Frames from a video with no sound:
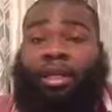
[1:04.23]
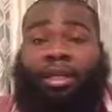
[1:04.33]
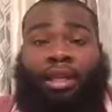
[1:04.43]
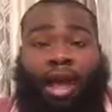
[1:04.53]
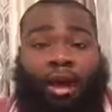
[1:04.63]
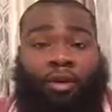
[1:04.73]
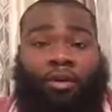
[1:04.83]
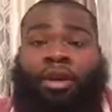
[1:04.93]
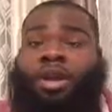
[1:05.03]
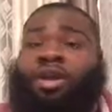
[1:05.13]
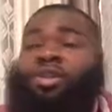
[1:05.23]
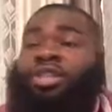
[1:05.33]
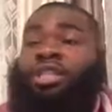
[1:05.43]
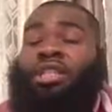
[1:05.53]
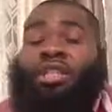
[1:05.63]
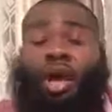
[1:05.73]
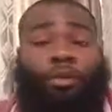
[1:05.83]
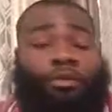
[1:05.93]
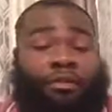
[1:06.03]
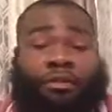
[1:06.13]
clicked out. She's
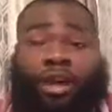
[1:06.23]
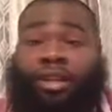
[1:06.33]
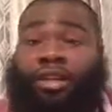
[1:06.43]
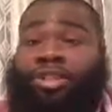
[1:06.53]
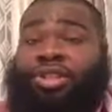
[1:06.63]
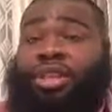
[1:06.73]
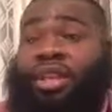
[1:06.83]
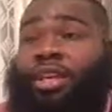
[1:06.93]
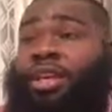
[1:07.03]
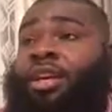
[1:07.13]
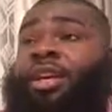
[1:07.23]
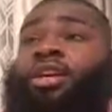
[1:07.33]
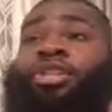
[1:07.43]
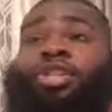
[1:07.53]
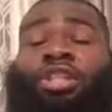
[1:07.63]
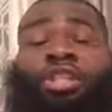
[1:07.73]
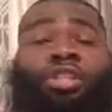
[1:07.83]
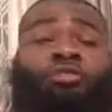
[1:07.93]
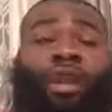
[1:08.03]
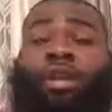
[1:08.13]
done with Veronica's shit.
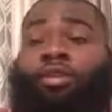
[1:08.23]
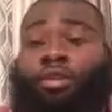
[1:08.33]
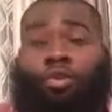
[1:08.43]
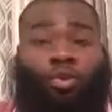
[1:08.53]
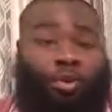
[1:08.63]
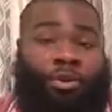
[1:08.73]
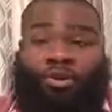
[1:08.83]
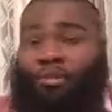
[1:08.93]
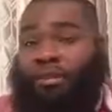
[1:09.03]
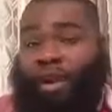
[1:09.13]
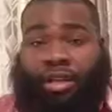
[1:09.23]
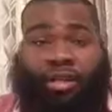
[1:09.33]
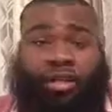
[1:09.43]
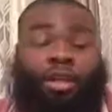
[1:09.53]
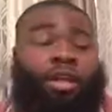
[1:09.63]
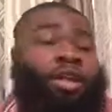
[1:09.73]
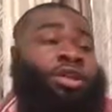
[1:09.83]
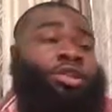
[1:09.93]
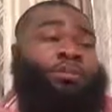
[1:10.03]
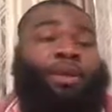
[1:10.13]
She's ready to go to war with Veronica.
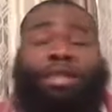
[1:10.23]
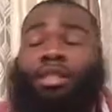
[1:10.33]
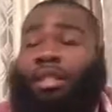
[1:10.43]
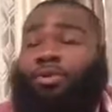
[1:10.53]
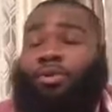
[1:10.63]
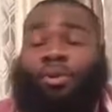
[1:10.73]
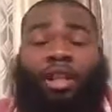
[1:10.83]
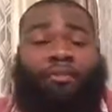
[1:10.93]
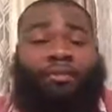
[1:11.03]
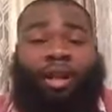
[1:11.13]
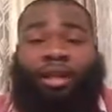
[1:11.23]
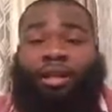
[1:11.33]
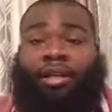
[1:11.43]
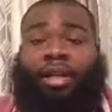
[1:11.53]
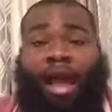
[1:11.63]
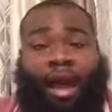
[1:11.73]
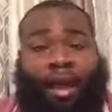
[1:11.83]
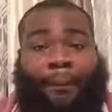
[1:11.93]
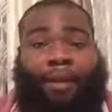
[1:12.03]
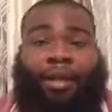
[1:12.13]
She basically was going to let Veronica
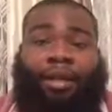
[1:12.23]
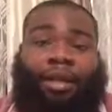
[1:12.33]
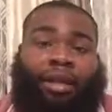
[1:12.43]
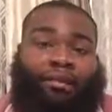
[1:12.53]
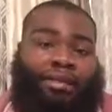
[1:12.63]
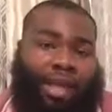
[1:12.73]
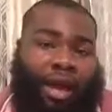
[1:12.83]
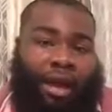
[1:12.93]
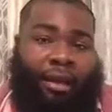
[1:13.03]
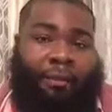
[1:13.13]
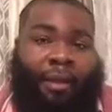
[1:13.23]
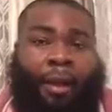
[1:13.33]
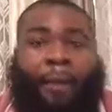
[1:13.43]
die, but in the nick of time,